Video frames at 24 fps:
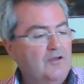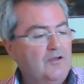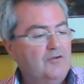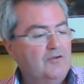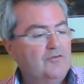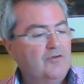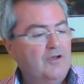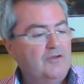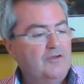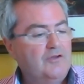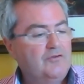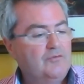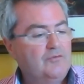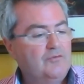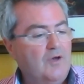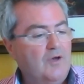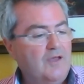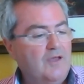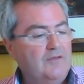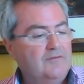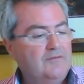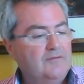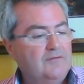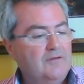trying to
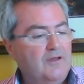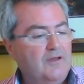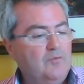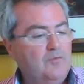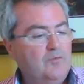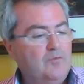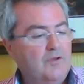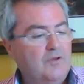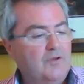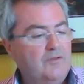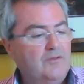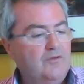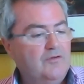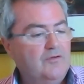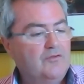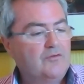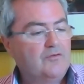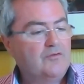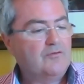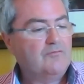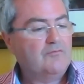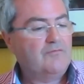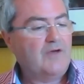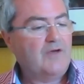isolate what the
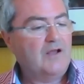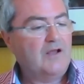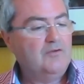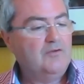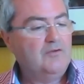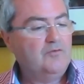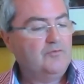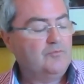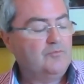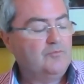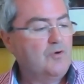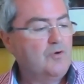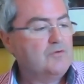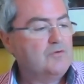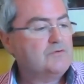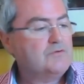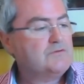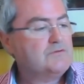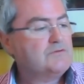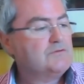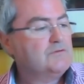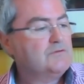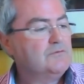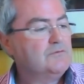other values most.